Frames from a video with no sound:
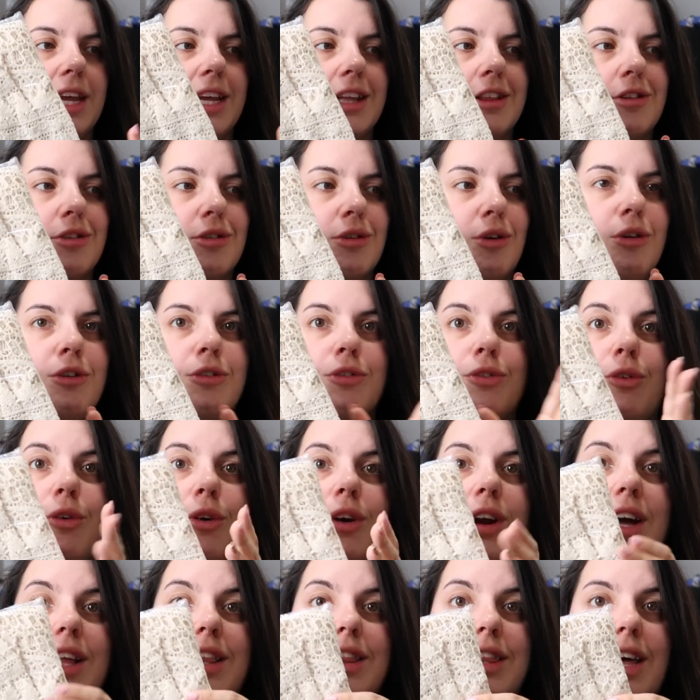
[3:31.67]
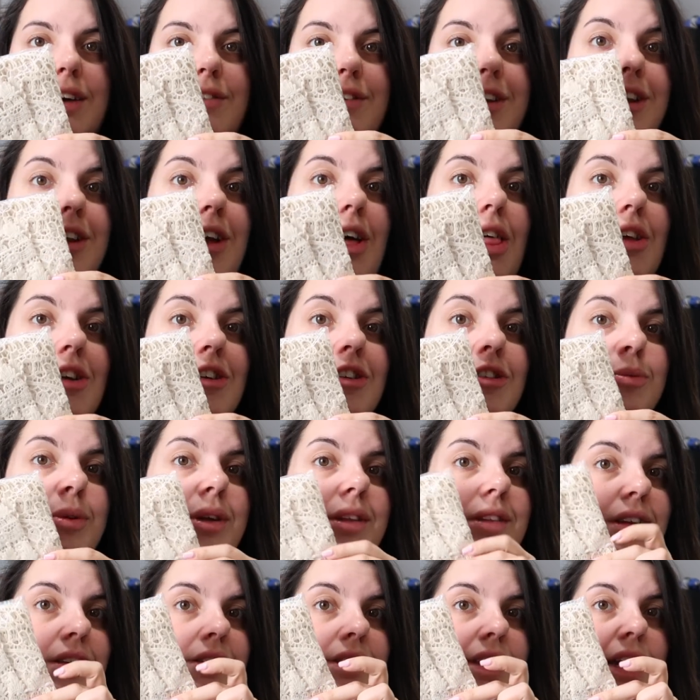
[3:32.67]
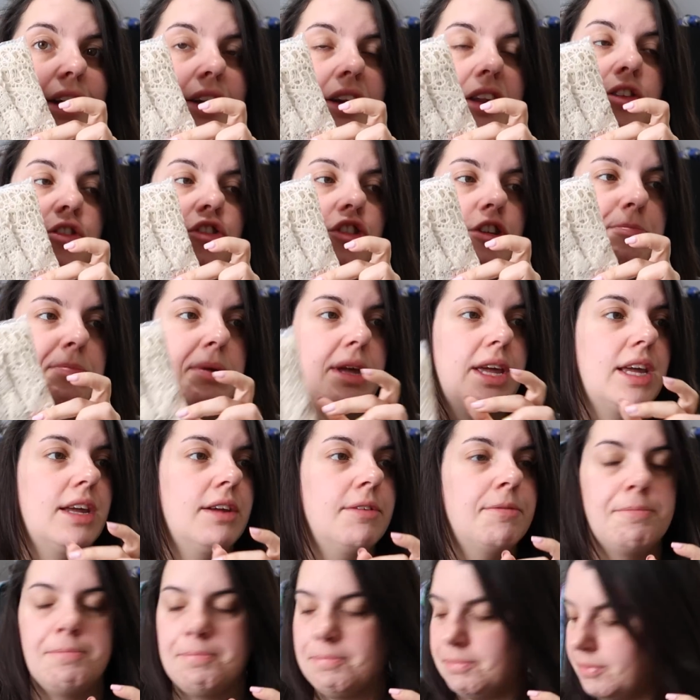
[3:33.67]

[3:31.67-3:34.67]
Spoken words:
It sold for $11 with discounted shipping.